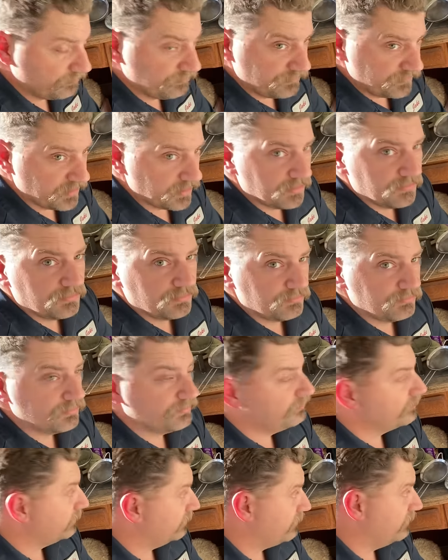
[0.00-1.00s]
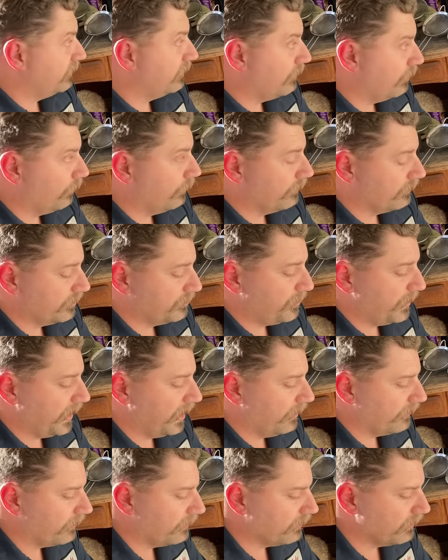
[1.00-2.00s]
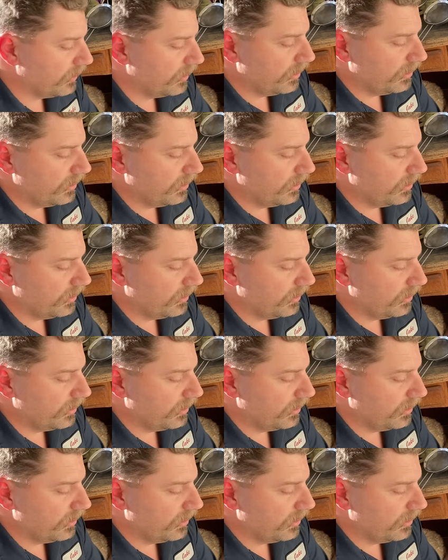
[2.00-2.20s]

the, just the corned powder